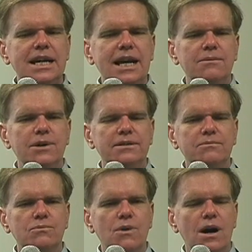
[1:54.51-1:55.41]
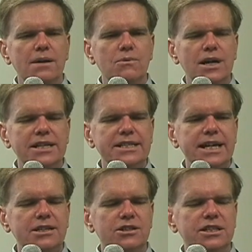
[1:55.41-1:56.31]
And why is
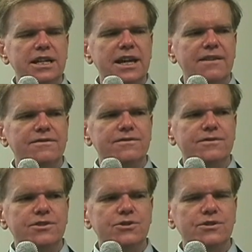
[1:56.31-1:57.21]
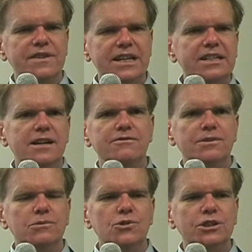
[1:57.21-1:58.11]
that? Because they have sort of income
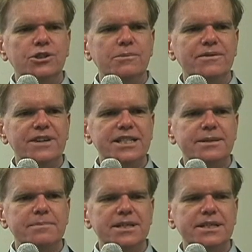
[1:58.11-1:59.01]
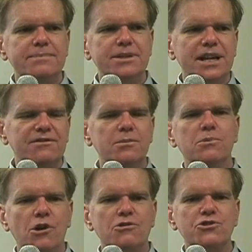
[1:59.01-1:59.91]
from long-term investments, but they have to
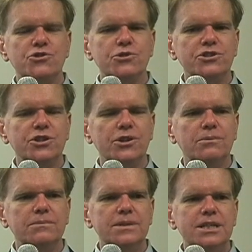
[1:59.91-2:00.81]
borrow short-term.